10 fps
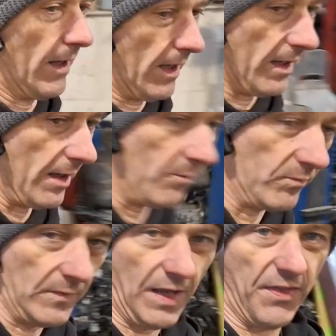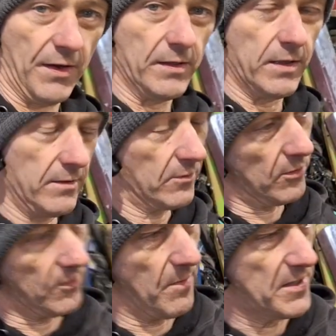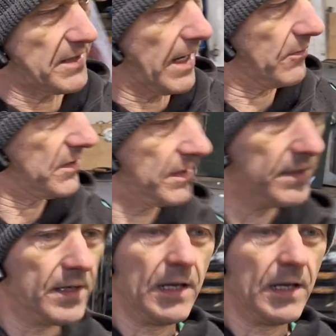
I think could have miscounted.